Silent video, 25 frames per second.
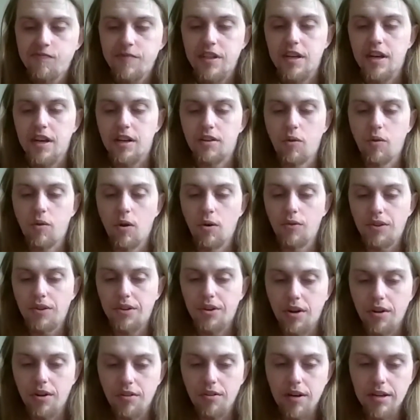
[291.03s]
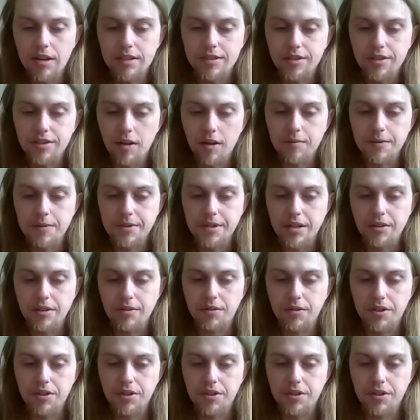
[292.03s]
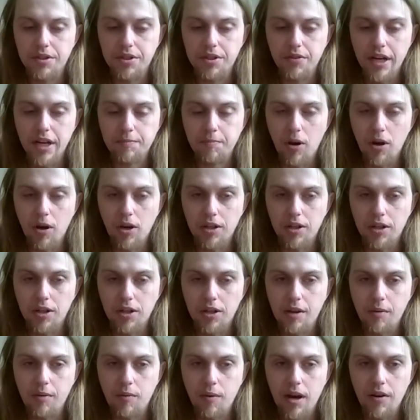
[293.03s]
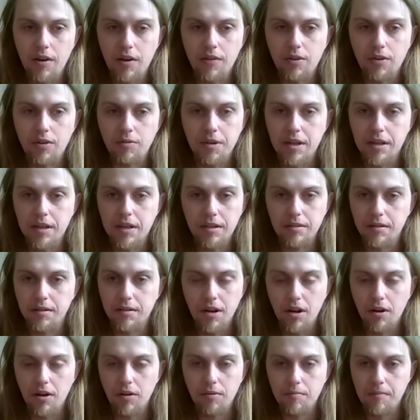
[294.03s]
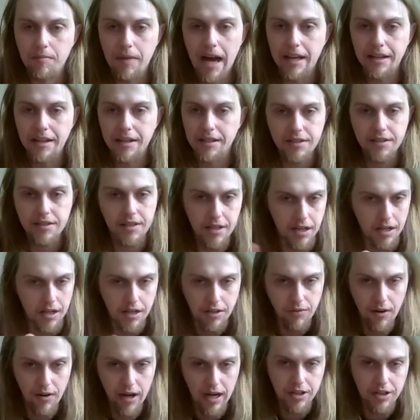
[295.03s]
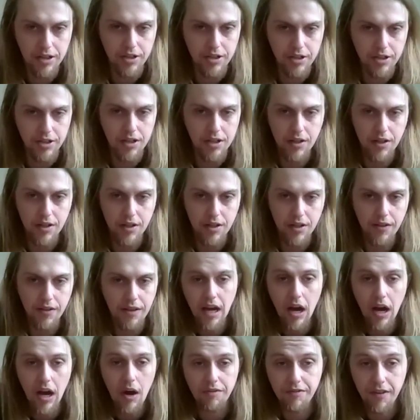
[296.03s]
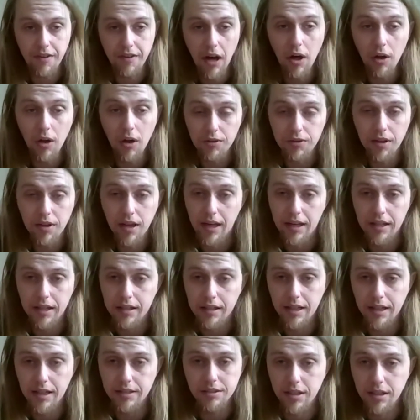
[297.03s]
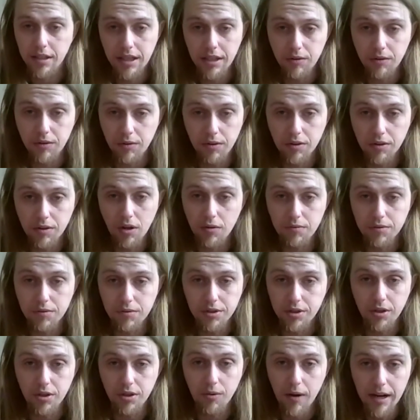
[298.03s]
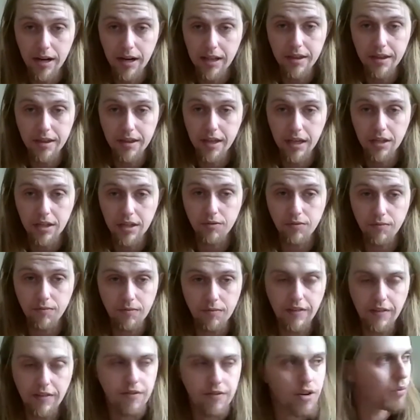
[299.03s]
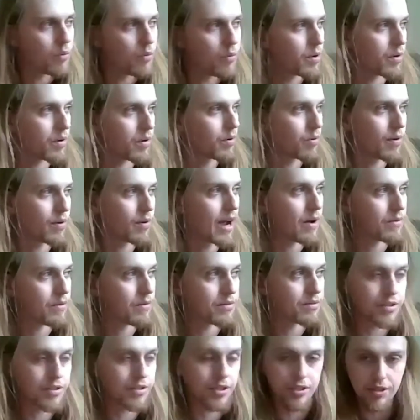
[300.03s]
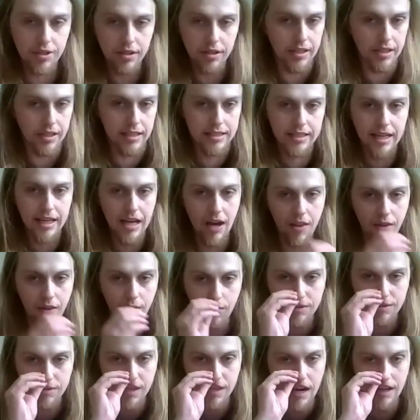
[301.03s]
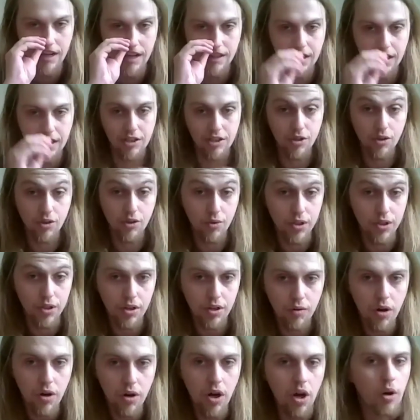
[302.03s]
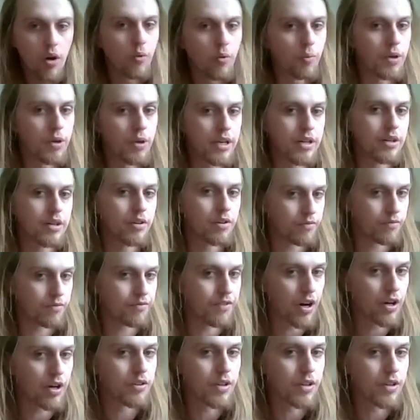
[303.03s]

a quote that Hunter S. Thompson said, you could strike sparks anywhere and there'd be, you know, madness in any direction. That's how it felt. Like that's like you could go do anything. And even though we were around just this town, there wasn't anything to do. Felt